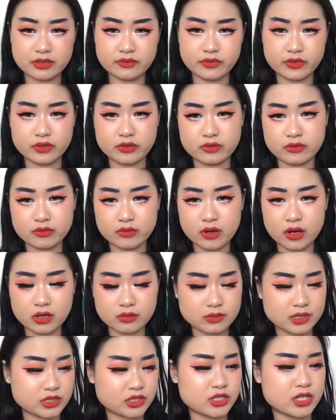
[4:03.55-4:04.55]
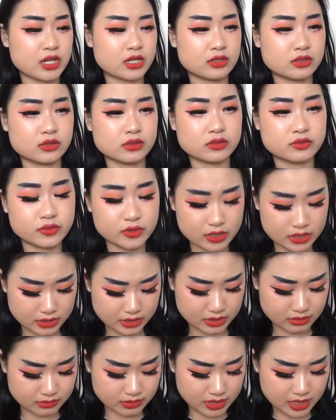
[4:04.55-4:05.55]
If you on my channel for
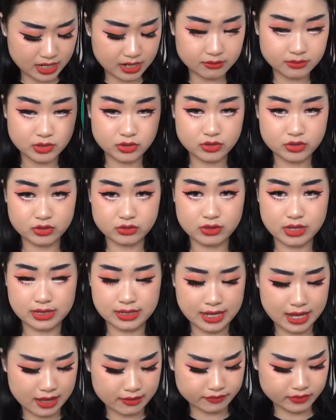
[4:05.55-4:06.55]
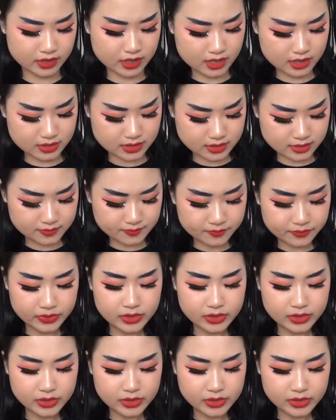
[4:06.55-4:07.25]
some time, you know I have this.